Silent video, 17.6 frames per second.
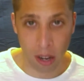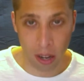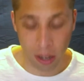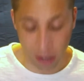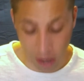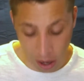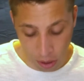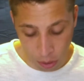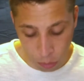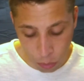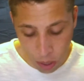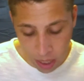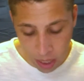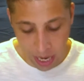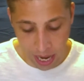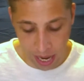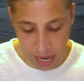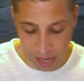on the one
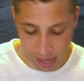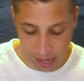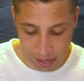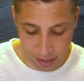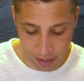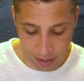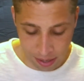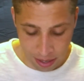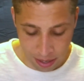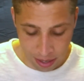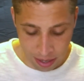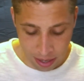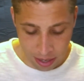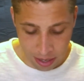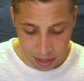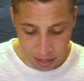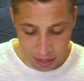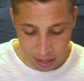hand
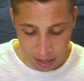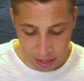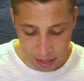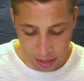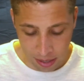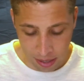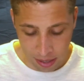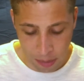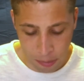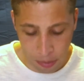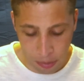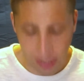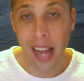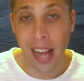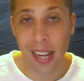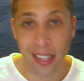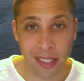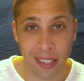
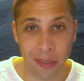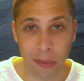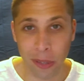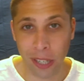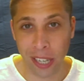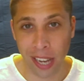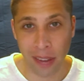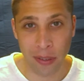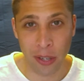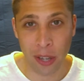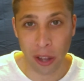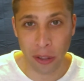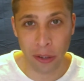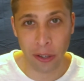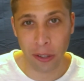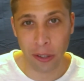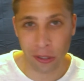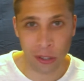implies that we're going to have
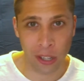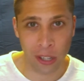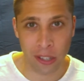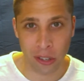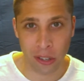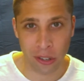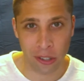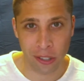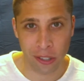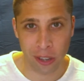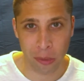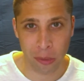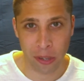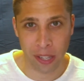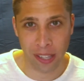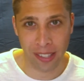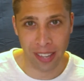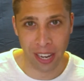another transition somewhere
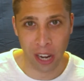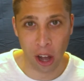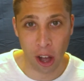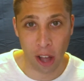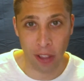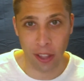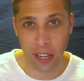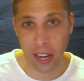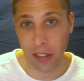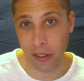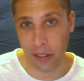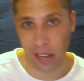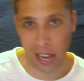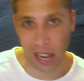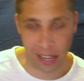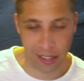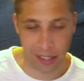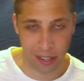that's like on the other
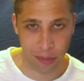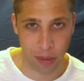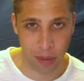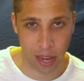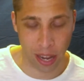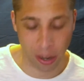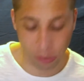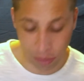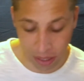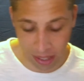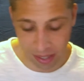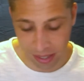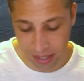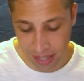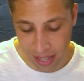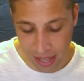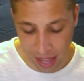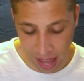hand, and I don't really
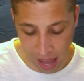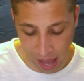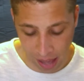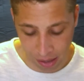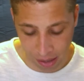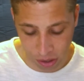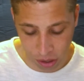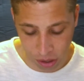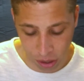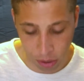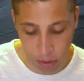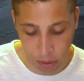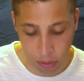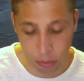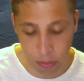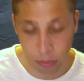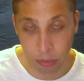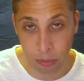see that,
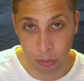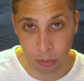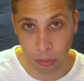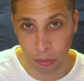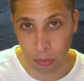so